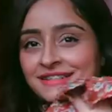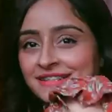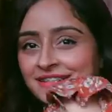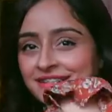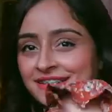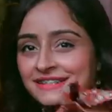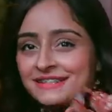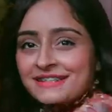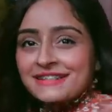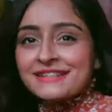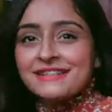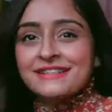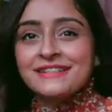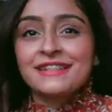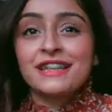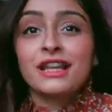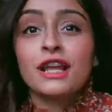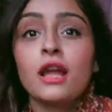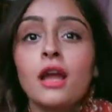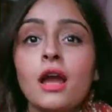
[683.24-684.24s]
It
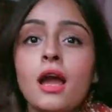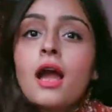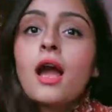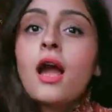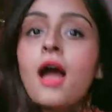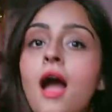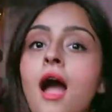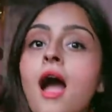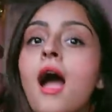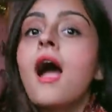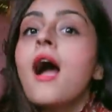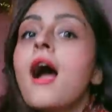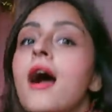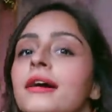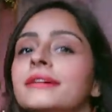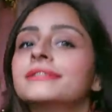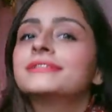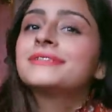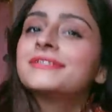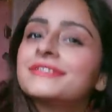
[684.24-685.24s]
has elastic
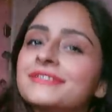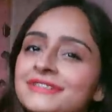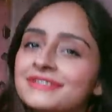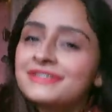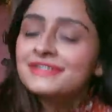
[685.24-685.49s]
waist